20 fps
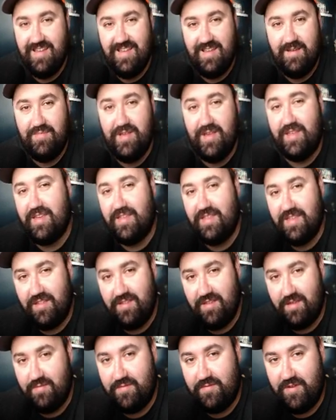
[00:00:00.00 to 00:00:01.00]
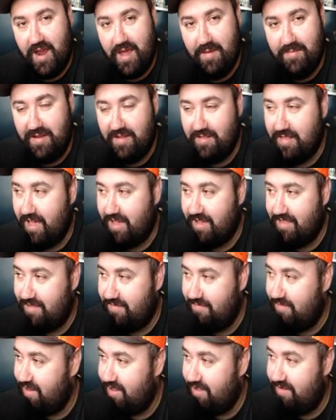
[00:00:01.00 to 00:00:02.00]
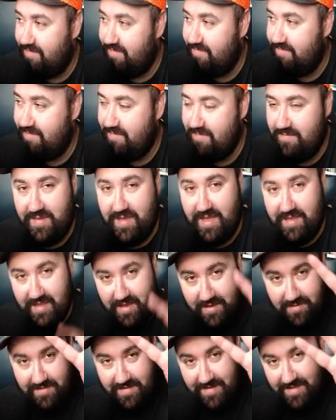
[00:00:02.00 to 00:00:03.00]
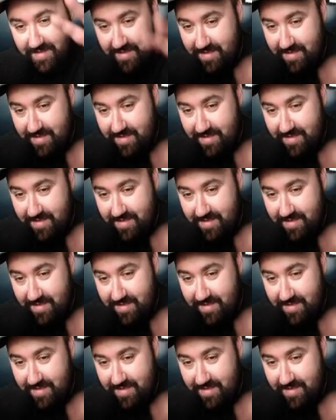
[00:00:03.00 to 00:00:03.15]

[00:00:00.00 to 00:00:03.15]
Please consider subscribing and liking this video. Peace out.